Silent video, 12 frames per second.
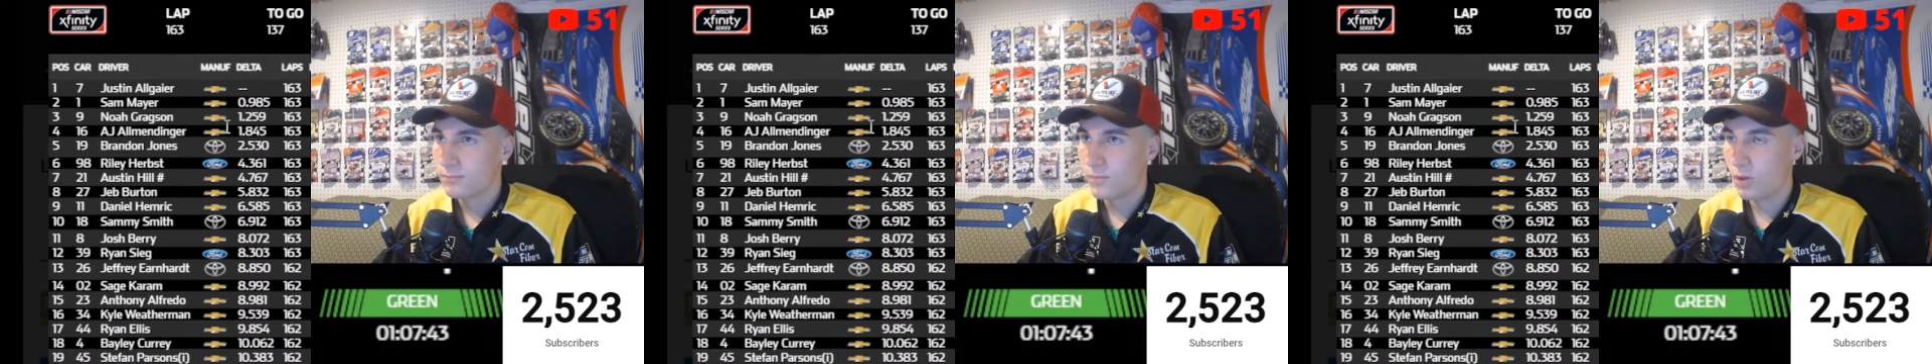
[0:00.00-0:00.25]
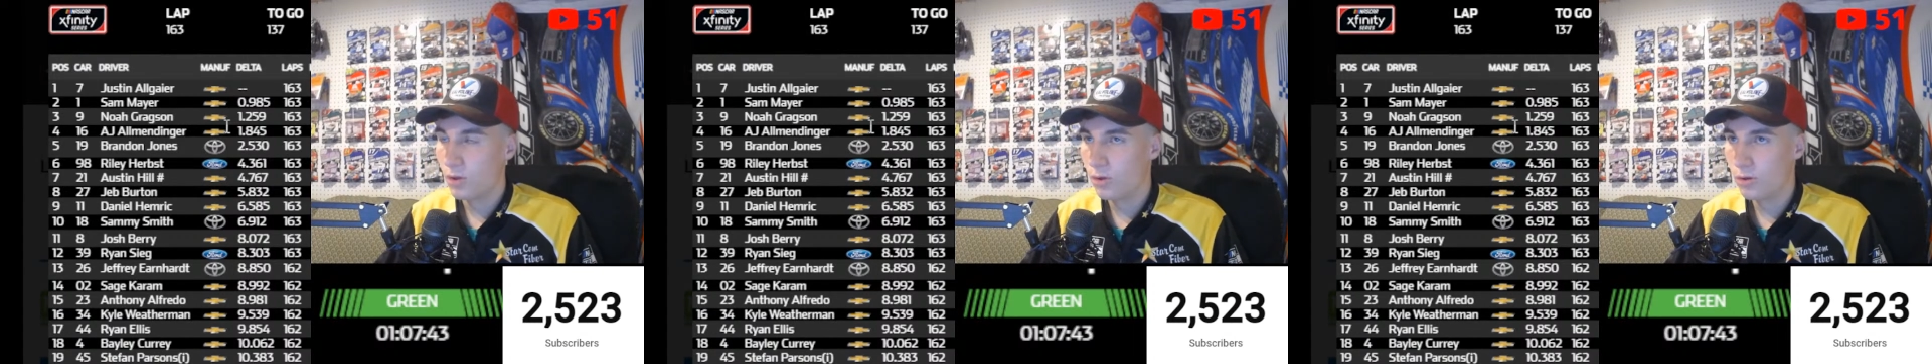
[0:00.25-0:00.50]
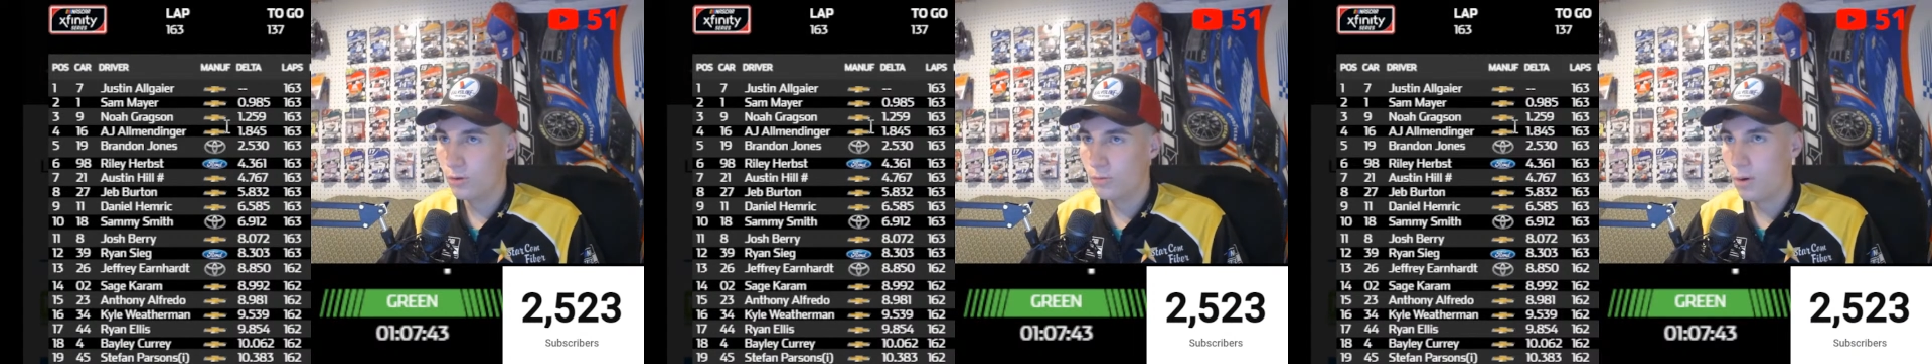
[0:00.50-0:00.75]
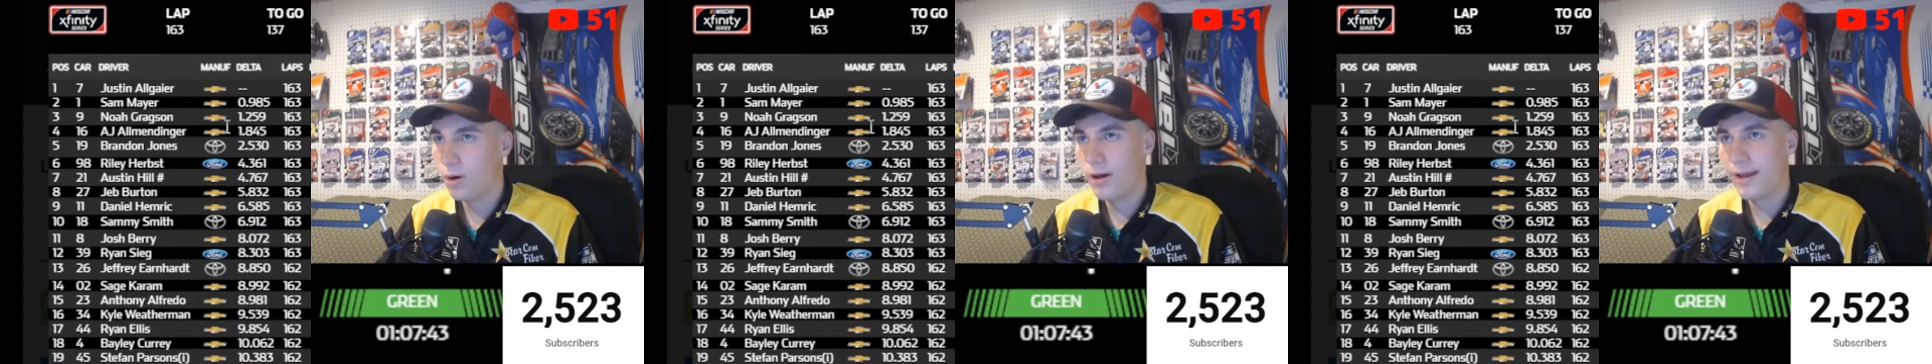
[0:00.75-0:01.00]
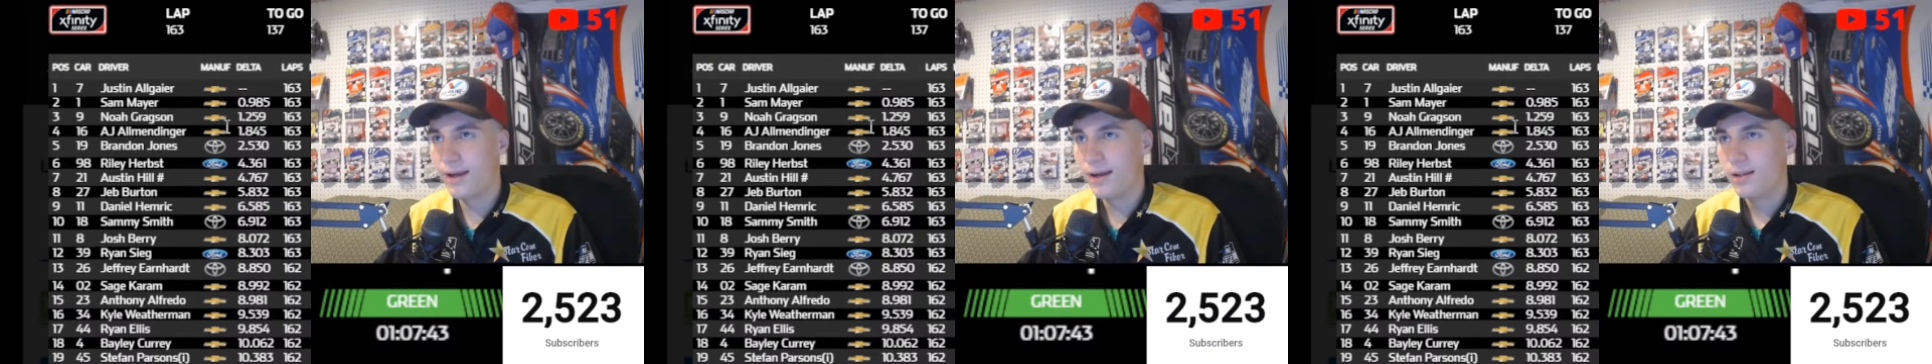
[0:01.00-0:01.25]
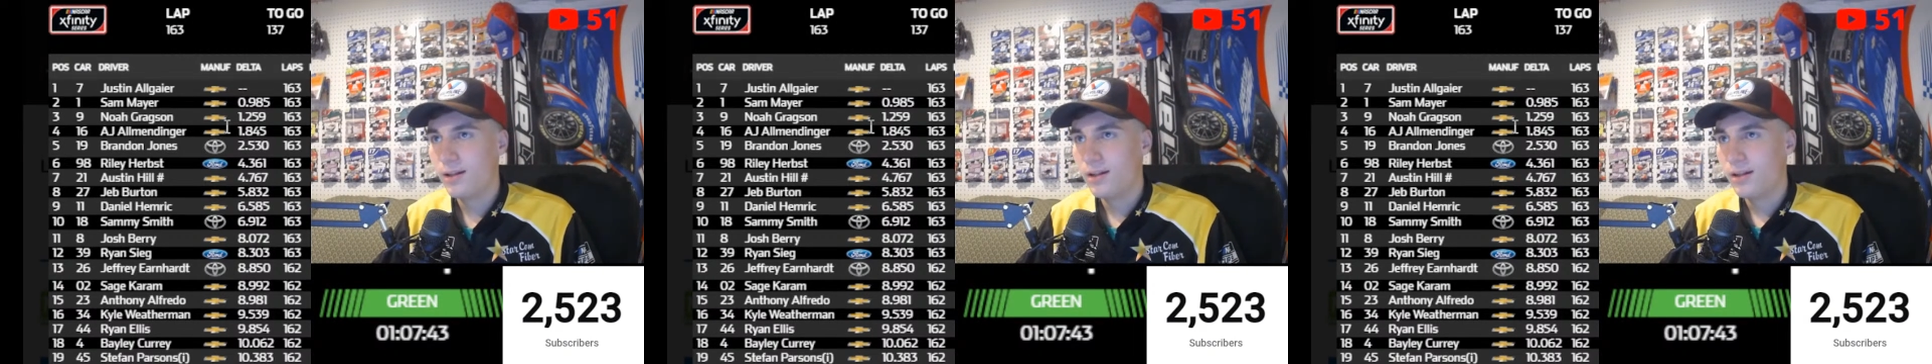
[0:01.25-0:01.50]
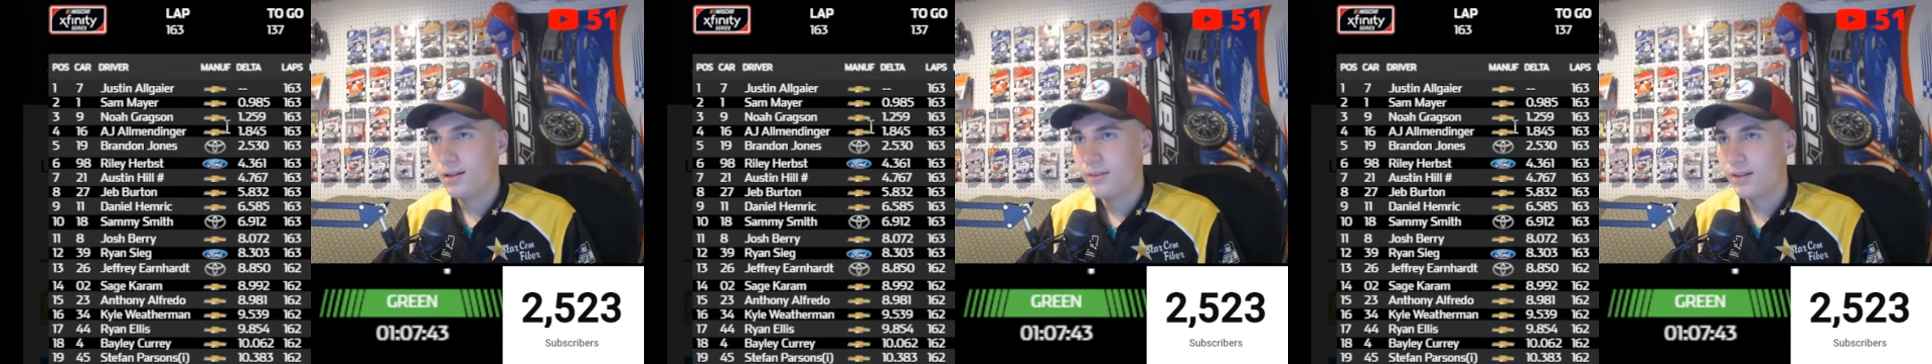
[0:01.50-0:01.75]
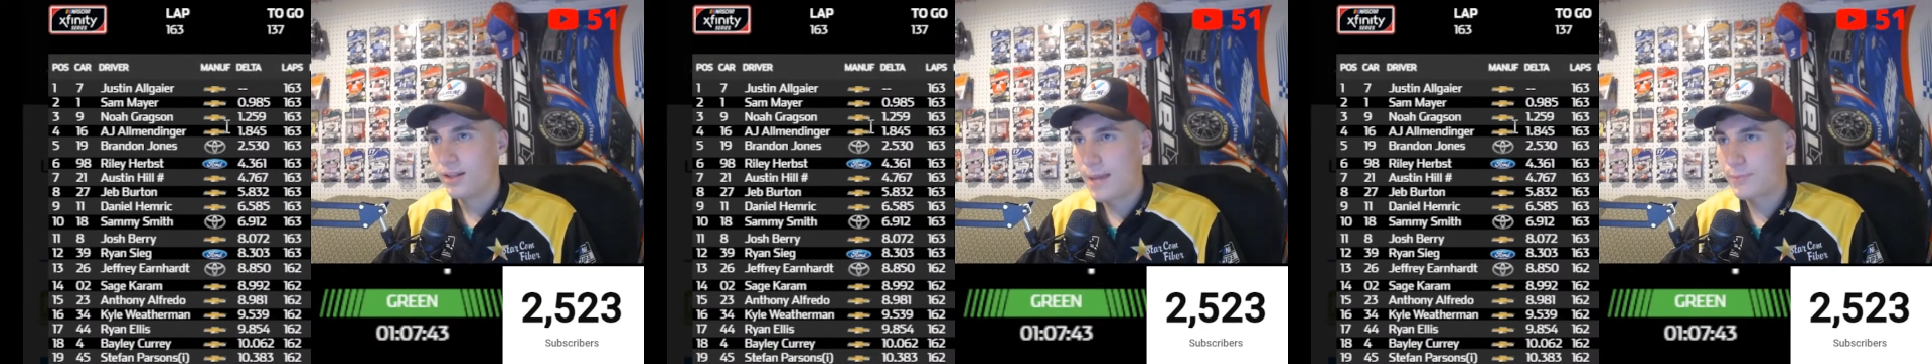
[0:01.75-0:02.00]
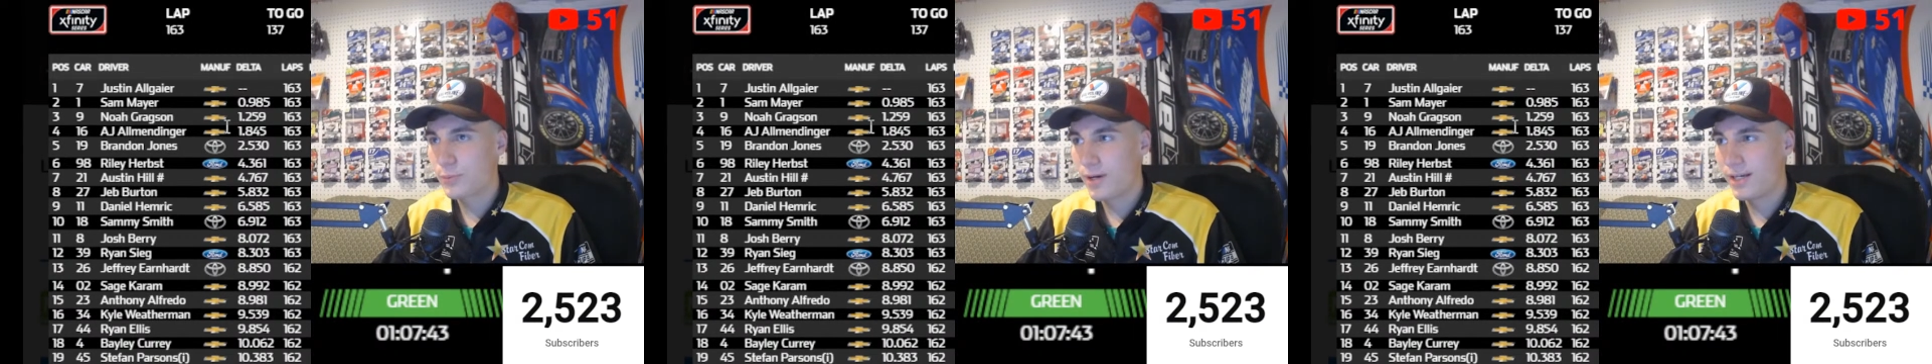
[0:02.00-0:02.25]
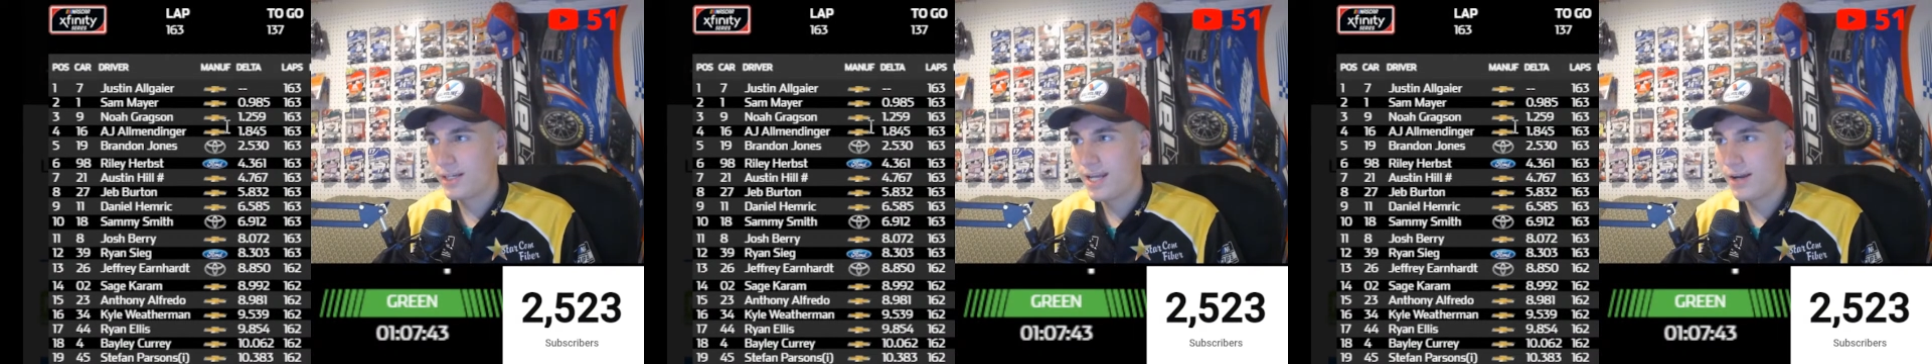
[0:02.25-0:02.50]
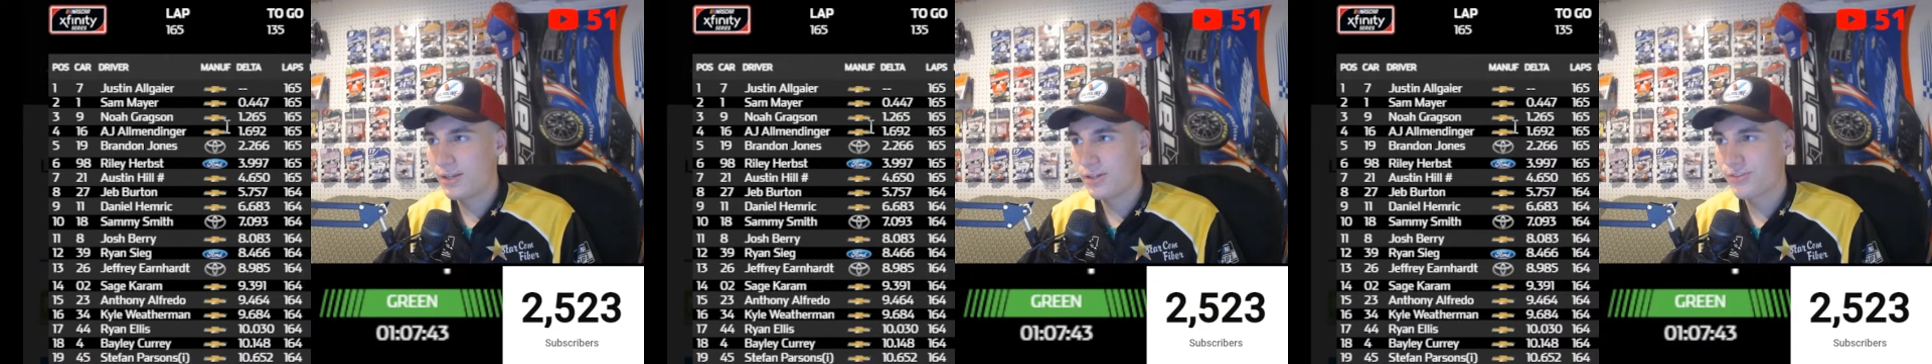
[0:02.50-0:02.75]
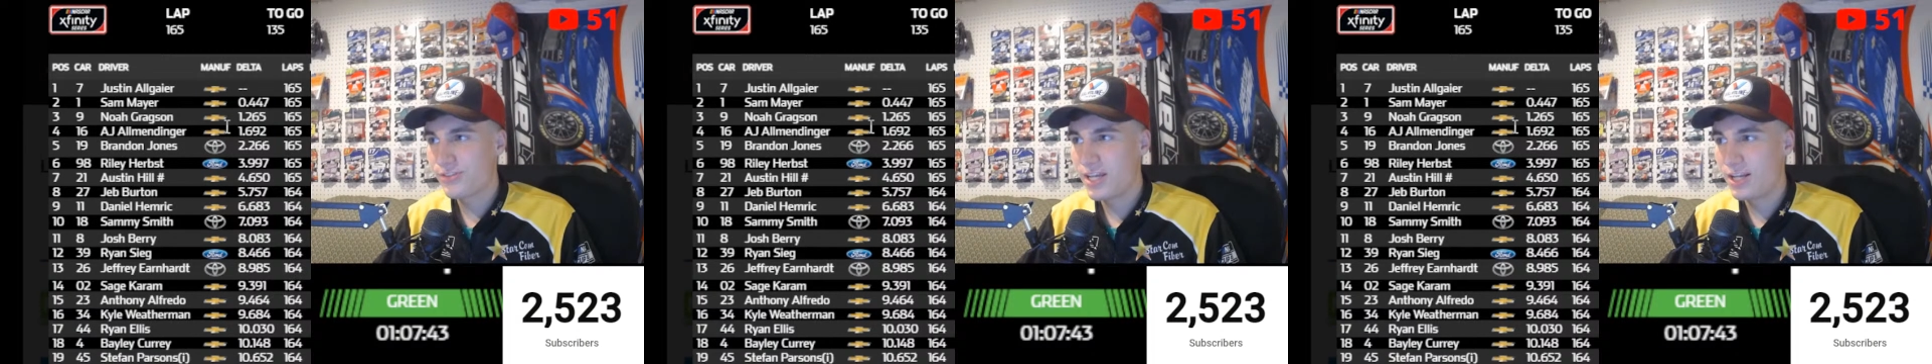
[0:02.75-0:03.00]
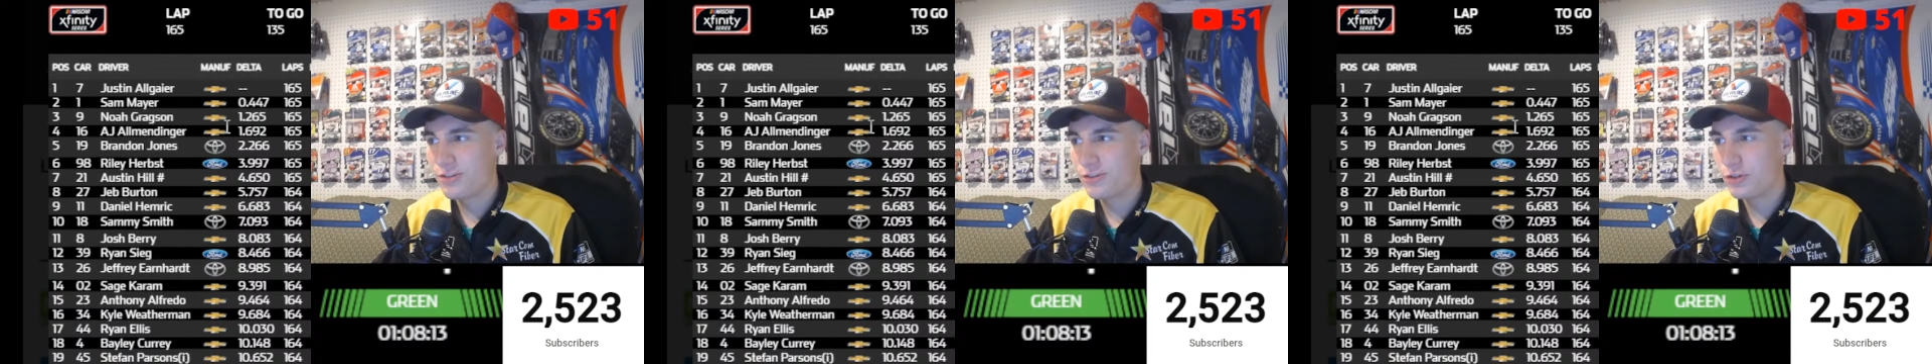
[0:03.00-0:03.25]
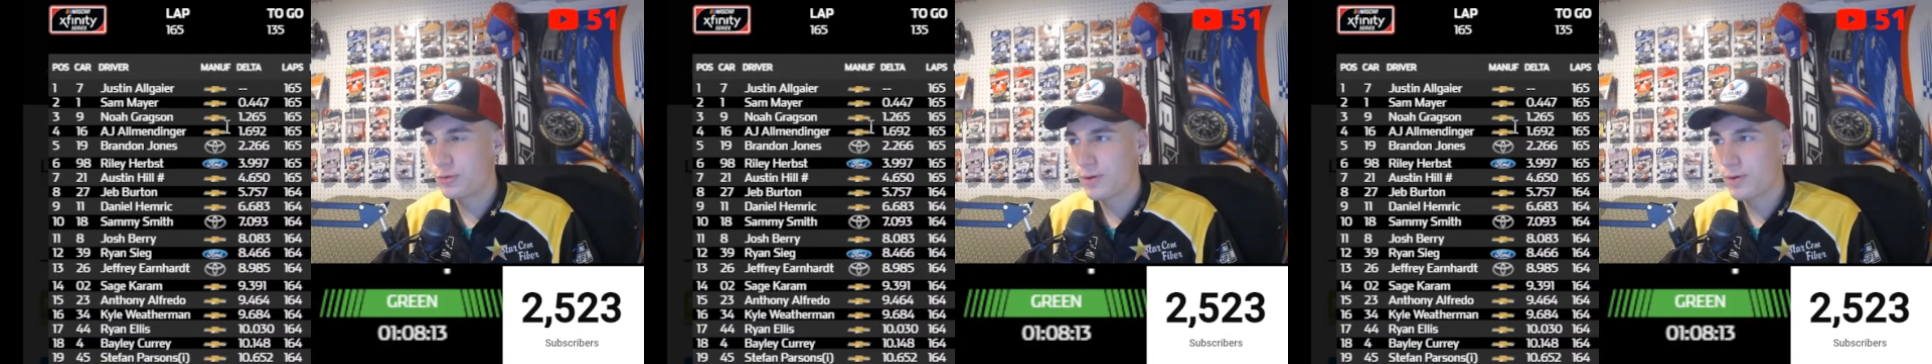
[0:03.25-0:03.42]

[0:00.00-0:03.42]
Oh boy. The lap's winding down here in stage 2.